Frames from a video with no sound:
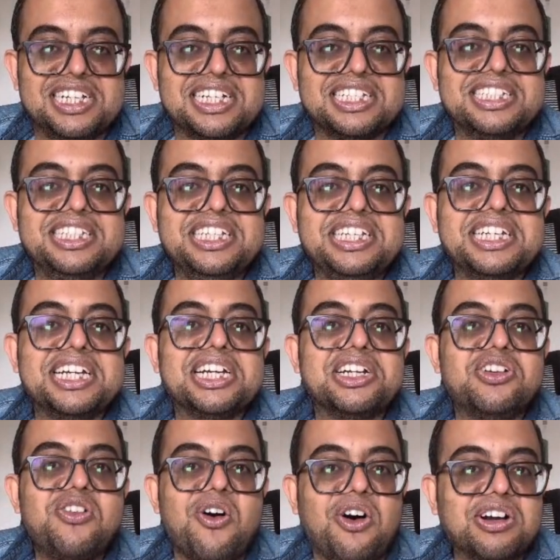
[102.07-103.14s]
The
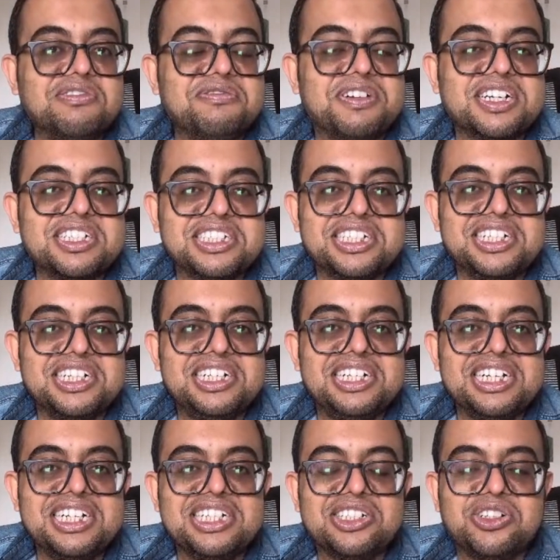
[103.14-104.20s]
non-functional
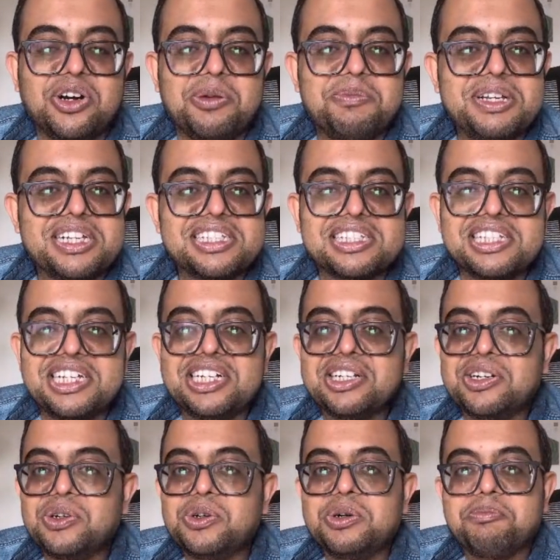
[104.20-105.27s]
topics
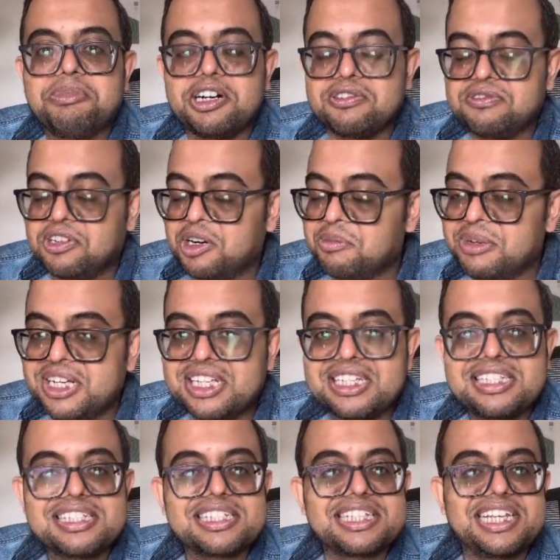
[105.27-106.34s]
include
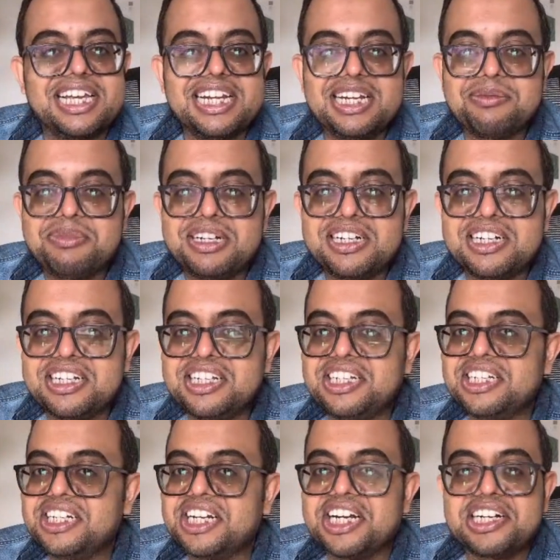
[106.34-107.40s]
performance,
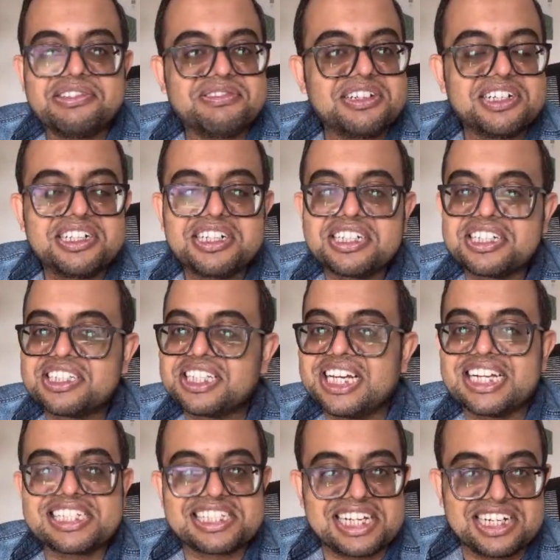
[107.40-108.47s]
scalability, networks,
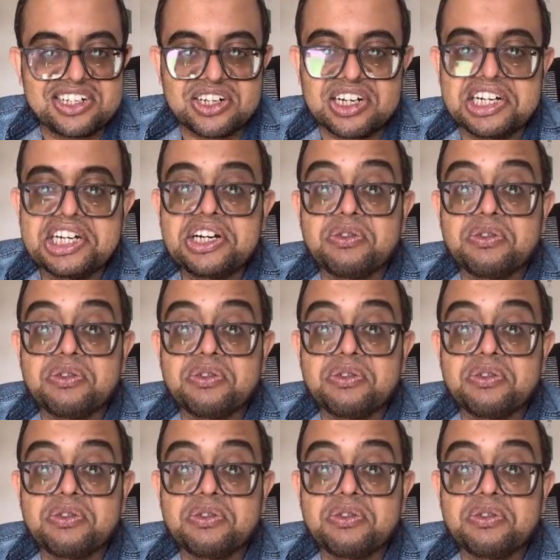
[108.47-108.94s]
etc.